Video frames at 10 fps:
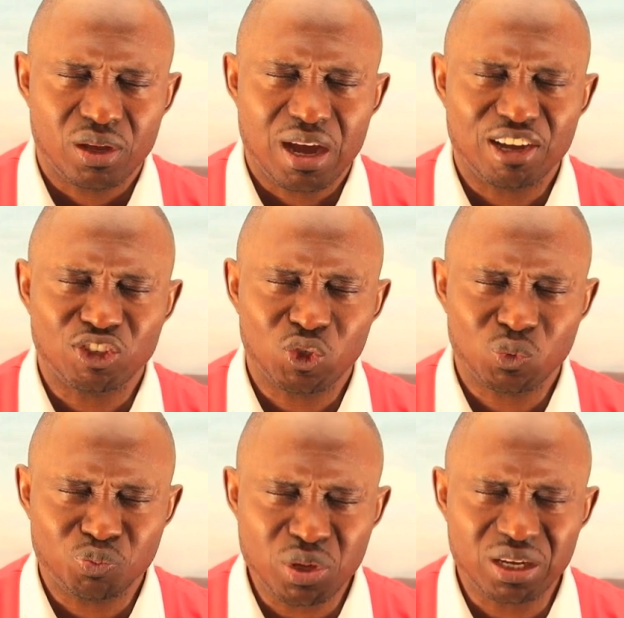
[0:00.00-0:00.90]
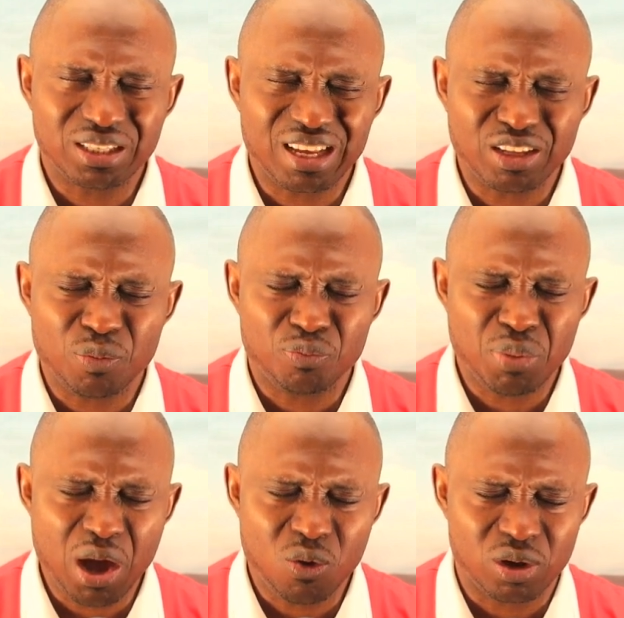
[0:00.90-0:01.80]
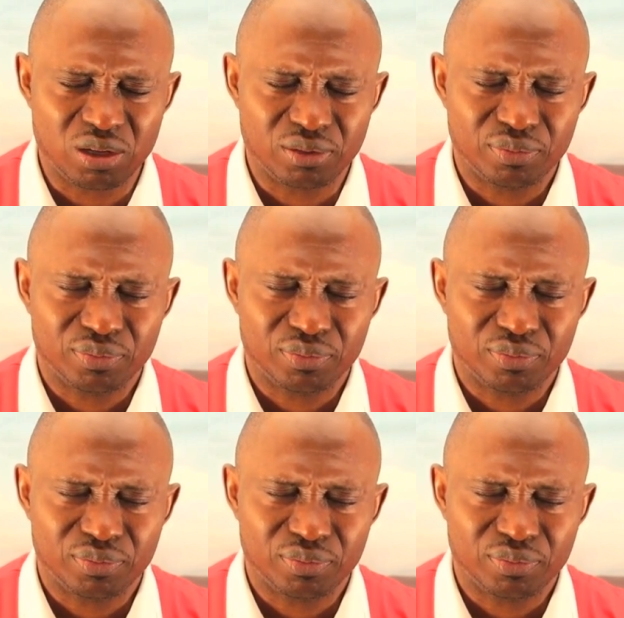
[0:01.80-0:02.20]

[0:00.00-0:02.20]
I speak that the power